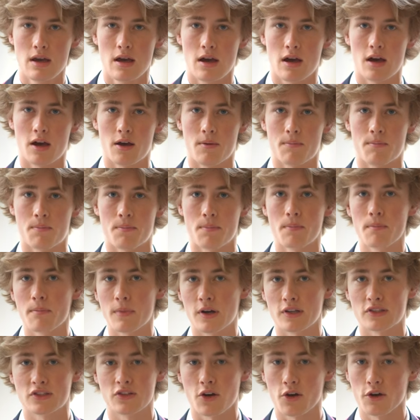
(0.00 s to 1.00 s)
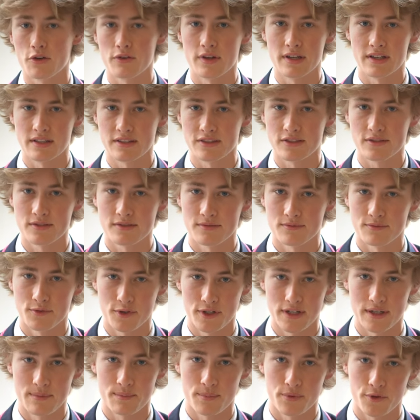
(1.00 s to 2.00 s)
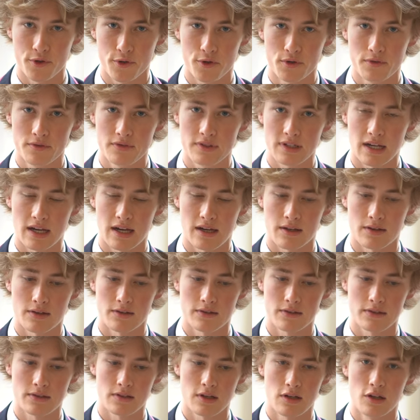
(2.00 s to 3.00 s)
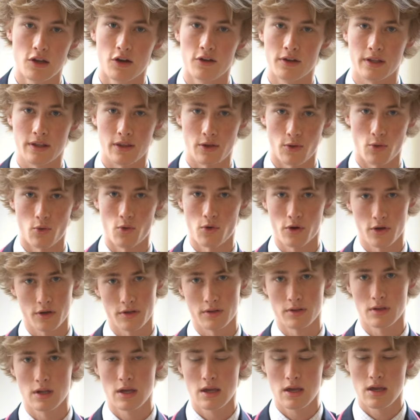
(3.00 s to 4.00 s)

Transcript: my sight reading's really improved, and learning the organ,